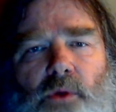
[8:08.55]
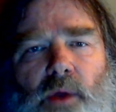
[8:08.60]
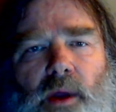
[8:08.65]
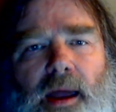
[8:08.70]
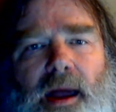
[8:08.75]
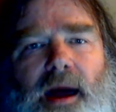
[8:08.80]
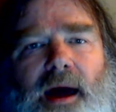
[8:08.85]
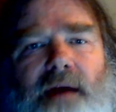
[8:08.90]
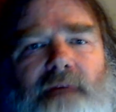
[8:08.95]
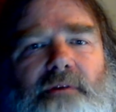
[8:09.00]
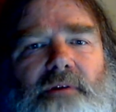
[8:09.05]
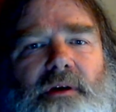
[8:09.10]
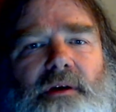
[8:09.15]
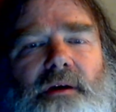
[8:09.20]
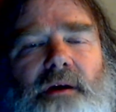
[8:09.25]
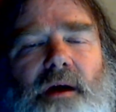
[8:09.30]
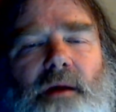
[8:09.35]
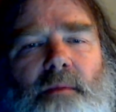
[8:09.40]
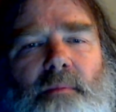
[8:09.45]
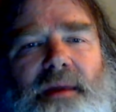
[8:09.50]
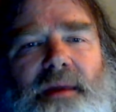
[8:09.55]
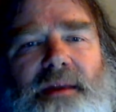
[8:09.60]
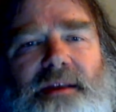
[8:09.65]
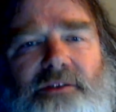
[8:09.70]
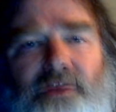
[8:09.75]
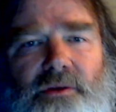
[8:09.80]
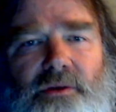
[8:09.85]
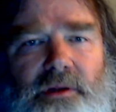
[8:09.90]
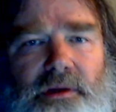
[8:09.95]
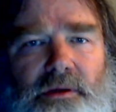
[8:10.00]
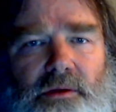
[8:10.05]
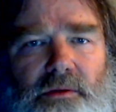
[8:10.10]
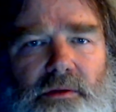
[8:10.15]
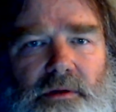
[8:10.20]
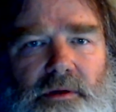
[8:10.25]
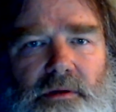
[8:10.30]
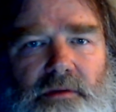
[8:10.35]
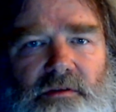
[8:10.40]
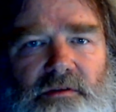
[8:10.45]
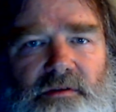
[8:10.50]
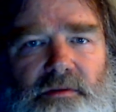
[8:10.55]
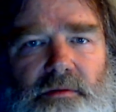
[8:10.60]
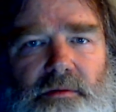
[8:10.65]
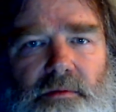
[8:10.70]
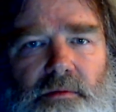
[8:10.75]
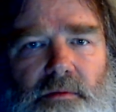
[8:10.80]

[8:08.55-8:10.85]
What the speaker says: have a mental illness